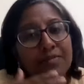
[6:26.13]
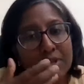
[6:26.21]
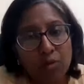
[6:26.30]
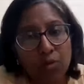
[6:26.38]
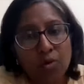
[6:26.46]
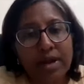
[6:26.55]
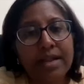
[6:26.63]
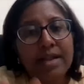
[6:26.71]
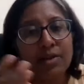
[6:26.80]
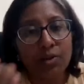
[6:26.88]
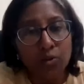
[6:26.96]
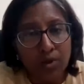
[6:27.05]
we'll go ahead
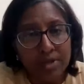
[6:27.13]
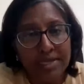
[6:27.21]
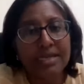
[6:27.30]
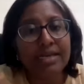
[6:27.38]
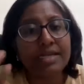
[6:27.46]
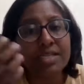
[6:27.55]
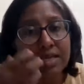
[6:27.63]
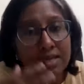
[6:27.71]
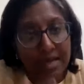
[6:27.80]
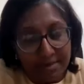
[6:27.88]
and do an EEG